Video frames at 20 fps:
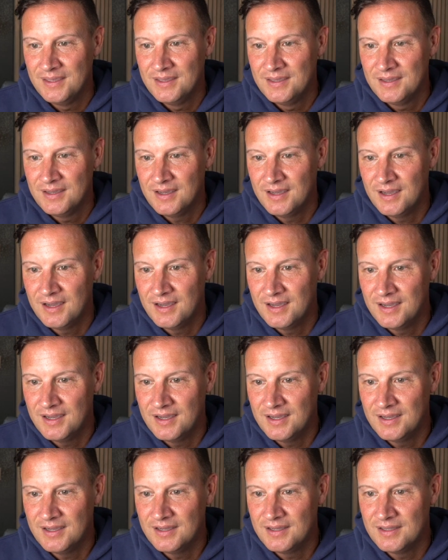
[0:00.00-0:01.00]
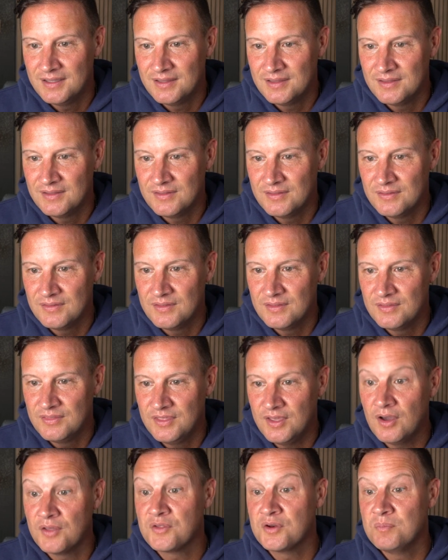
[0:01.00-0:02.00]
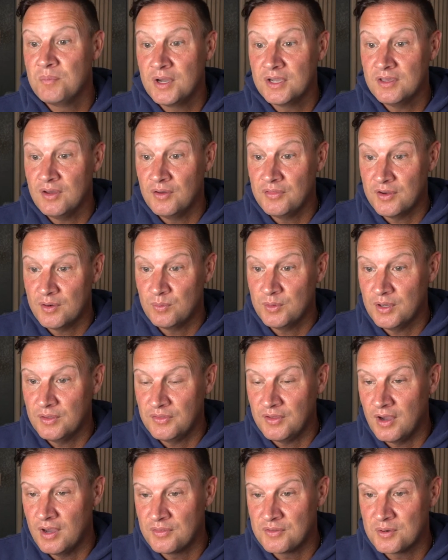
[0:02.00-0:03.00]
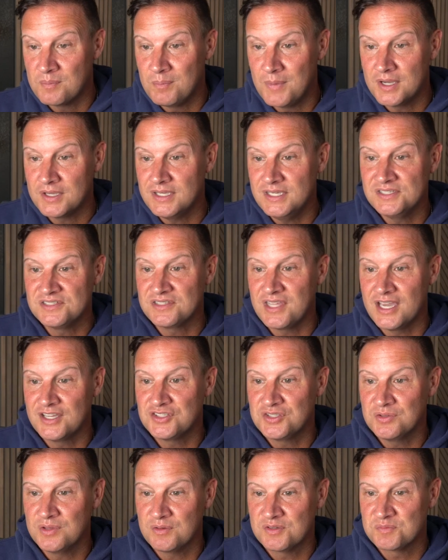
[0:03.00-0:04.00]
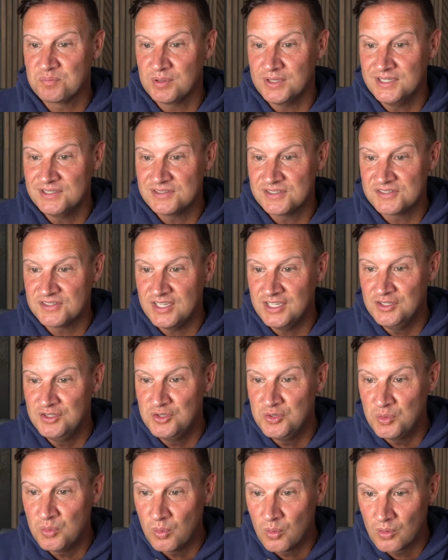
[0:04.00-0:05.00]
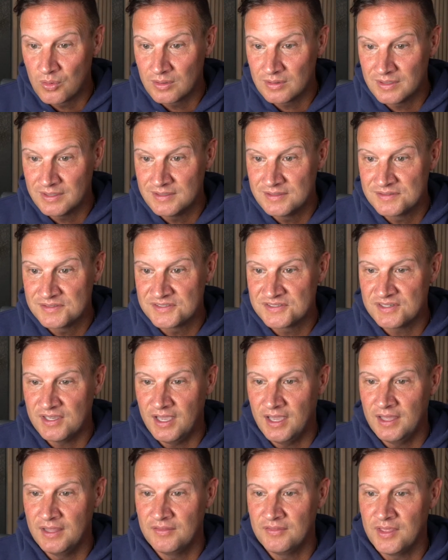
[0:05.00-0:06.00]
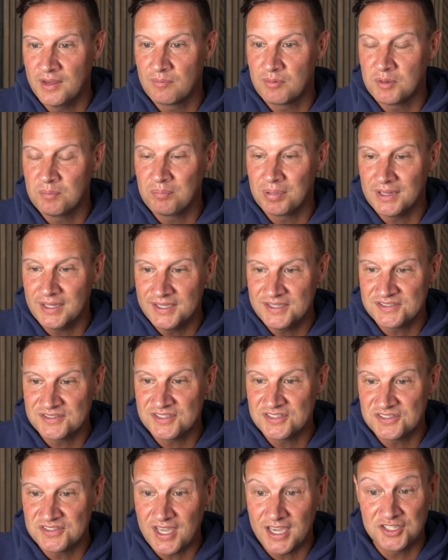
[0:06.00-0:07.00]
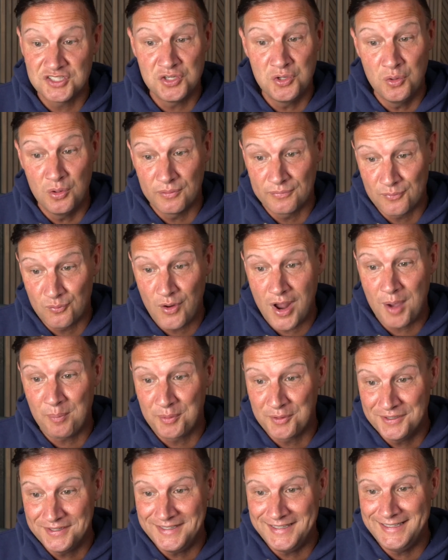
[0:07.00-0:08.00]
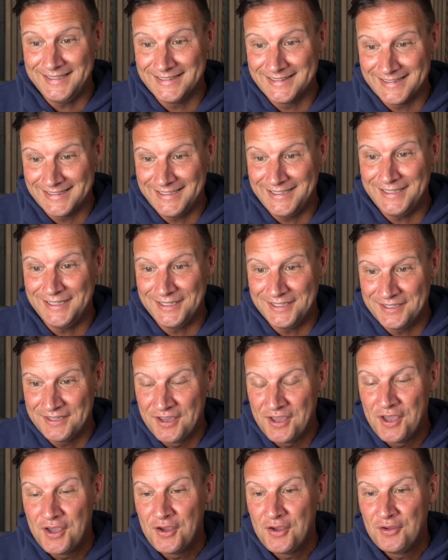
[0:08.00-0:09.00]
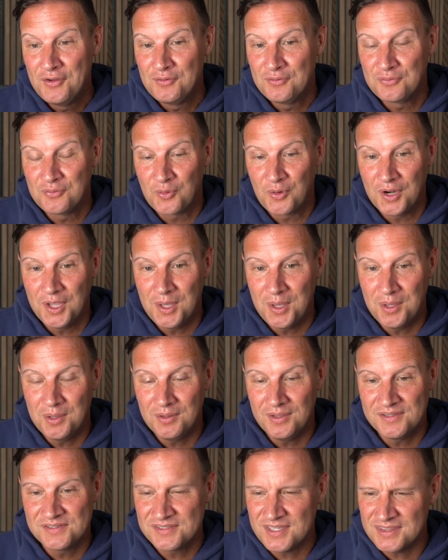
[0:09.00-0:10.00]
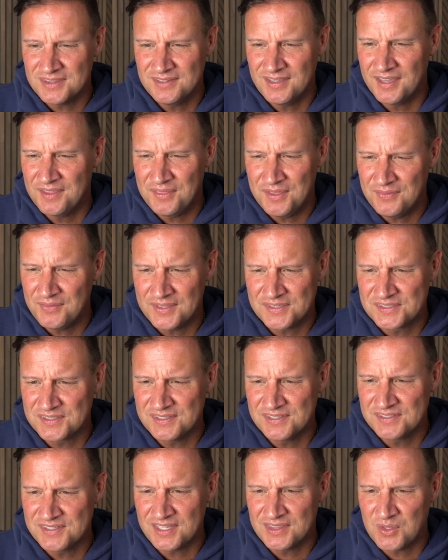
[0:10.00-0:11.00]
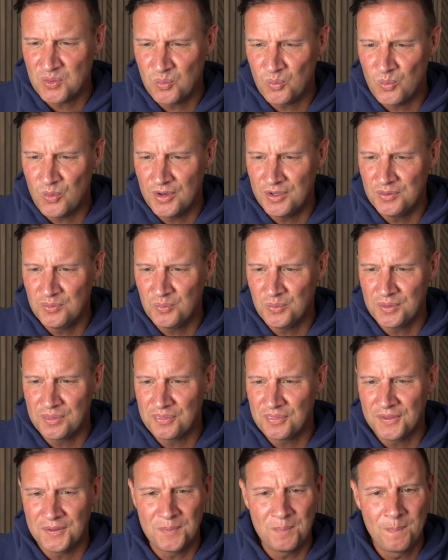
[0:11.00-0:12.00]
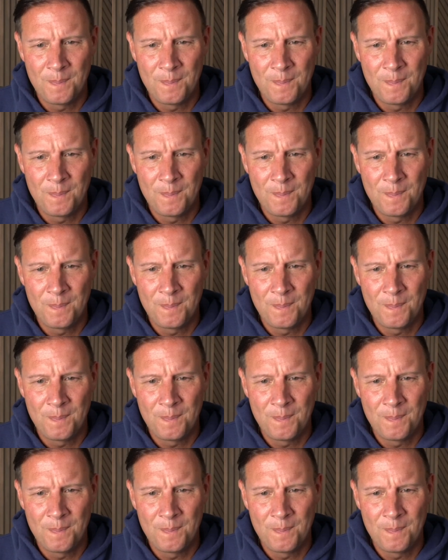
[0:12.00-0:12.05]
The other monkey, oh, there we go. The other monkey statue that was placed is in New Orleans, and they replaced a statue of Robert E. Lee for is that the one with the